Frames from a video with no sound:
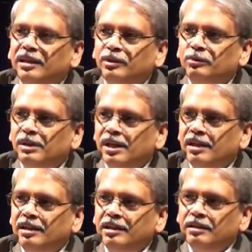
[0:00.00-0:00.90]
you will
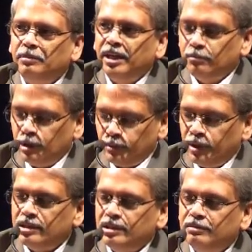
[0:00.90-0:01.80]
be able to
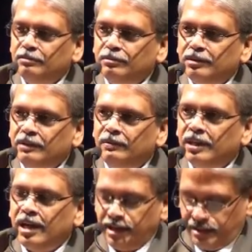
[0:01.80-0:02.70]
achieve
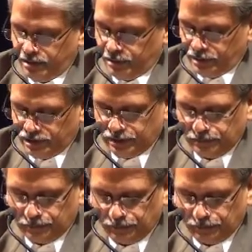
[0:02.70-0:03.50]
even higher goals.